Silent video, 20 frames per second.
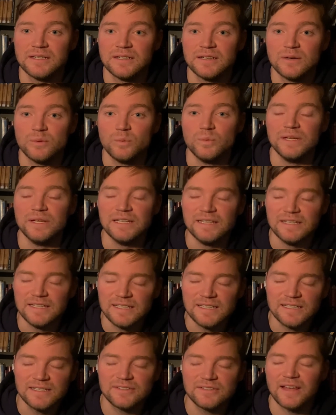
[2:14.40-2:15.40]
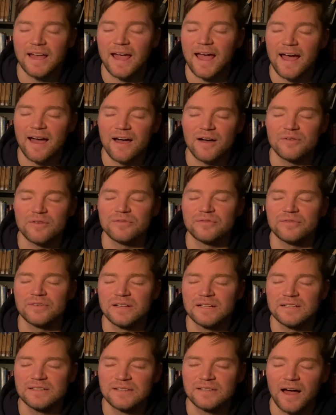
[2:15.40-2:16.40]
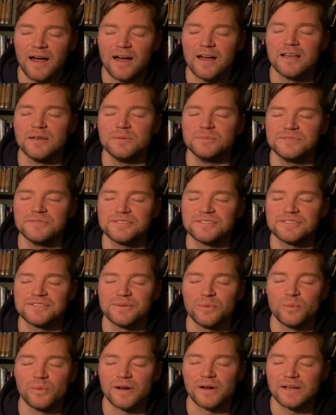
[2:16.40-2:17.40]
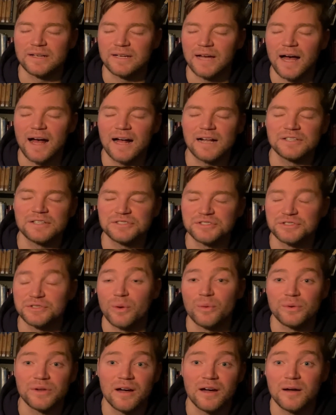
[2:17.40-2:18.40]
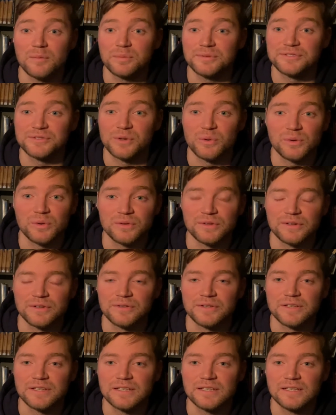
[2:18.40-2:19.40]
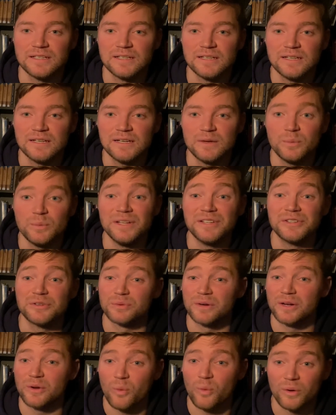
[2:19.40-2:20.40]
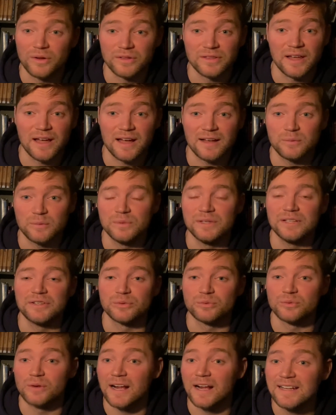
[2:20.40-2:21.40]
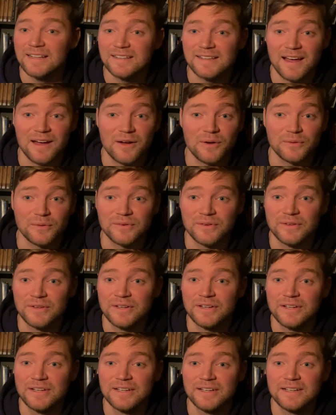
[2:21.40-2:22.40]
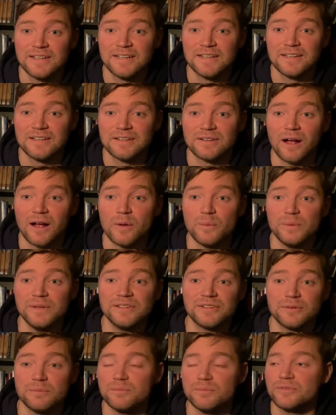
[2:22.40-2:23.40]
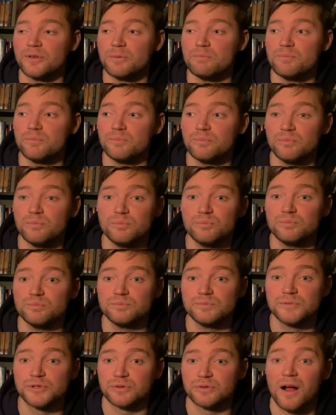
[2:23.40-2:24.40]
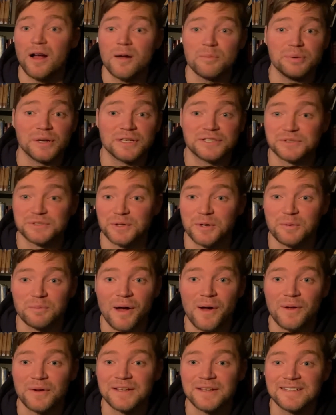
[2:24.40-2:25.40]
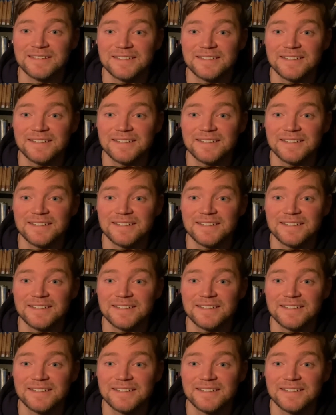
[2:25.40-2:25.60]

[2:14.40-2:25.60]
We need to have times where God showed up so clearly. We need to record that. We need to write it down. Right? We need to, to draw a picture about it.